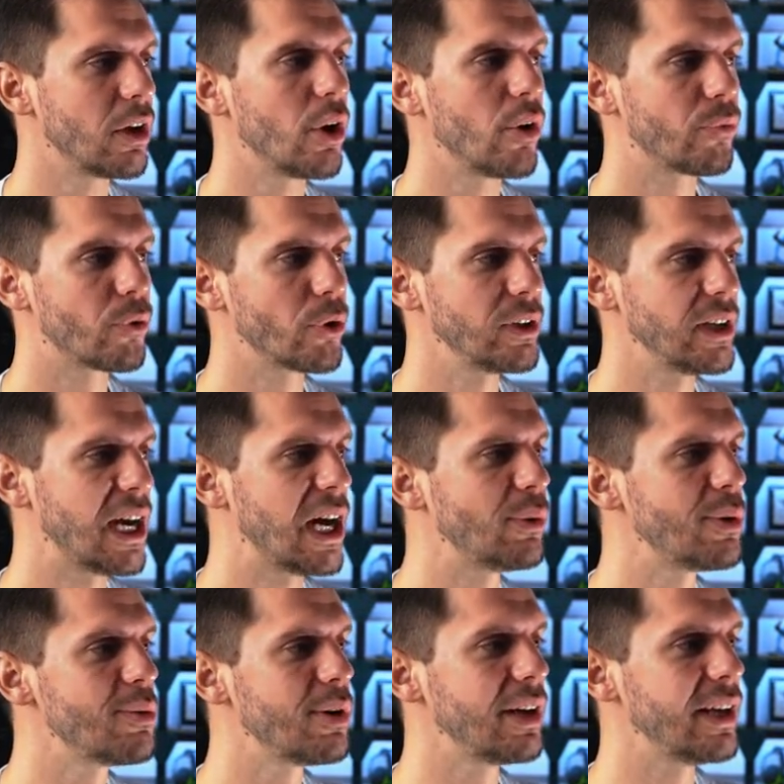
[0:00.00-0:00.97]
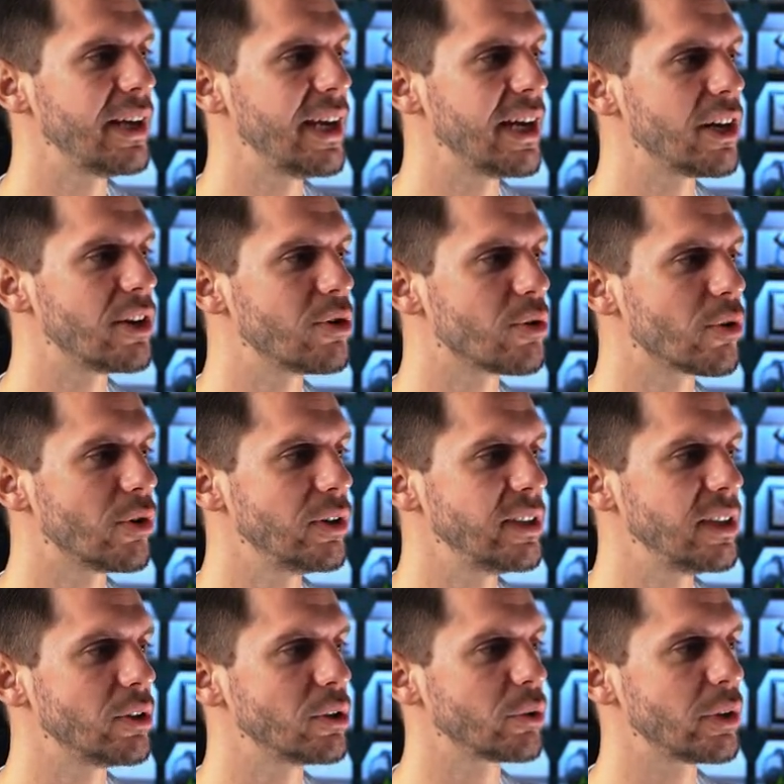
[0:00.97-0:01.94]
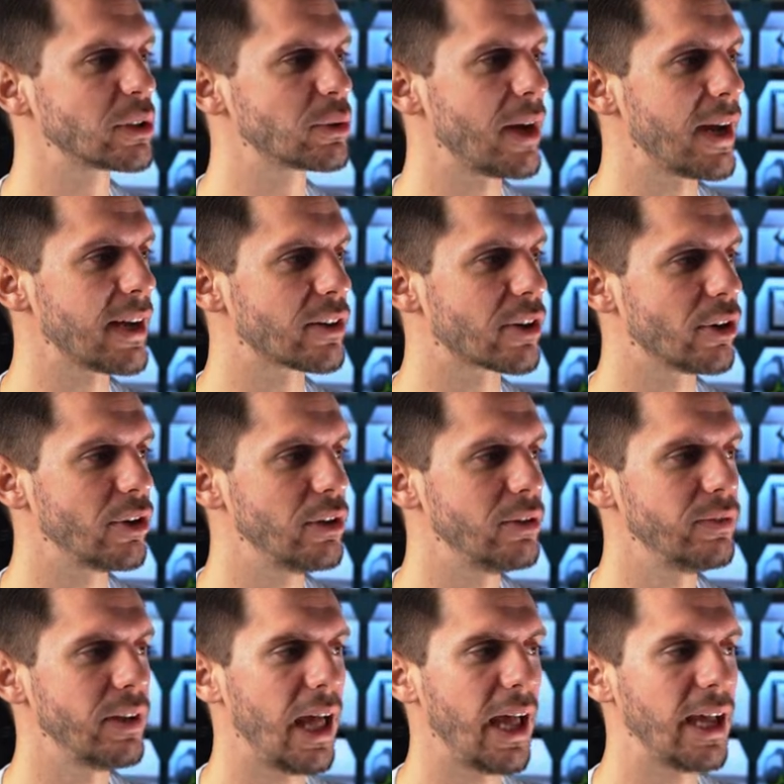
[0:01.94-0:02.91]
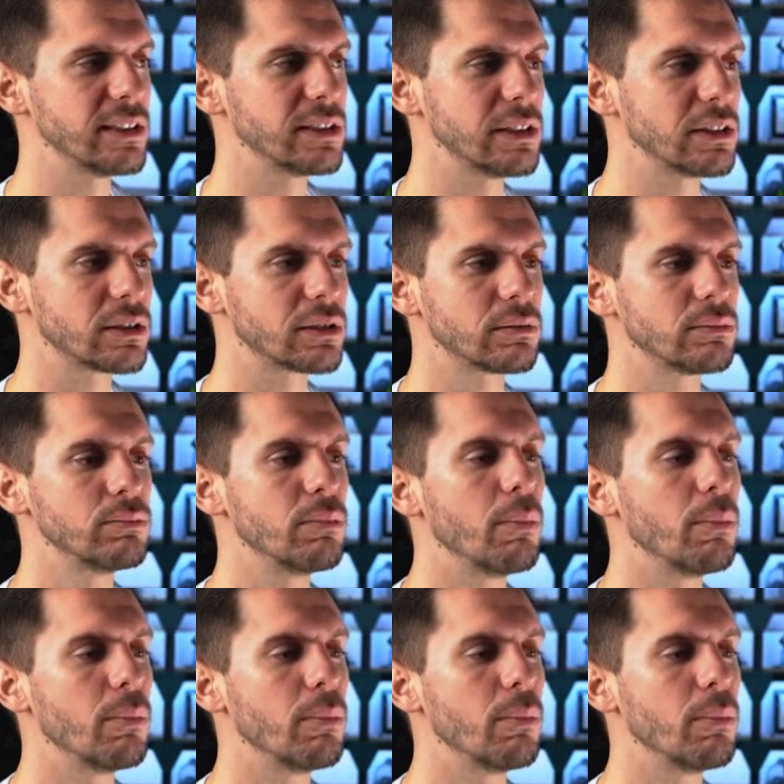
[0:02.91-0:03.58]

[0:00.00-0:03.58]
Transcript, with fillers: For now, we will ignore the auto extract curve as it's